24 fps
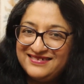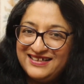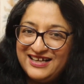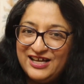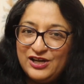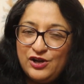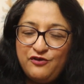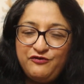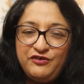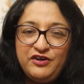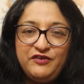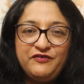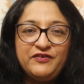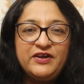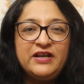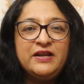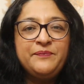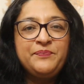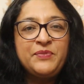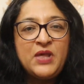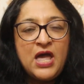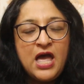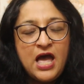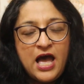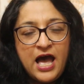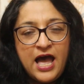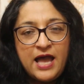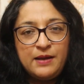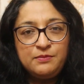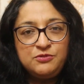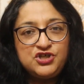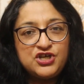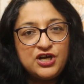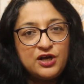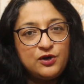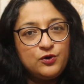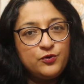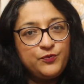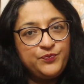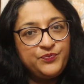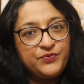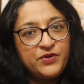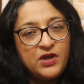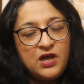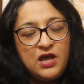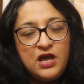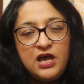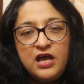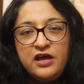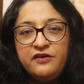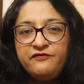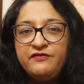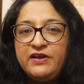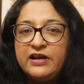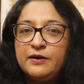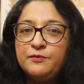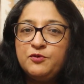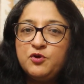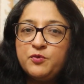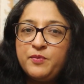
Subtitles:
Hello everyone, I am Shaloo. Welcome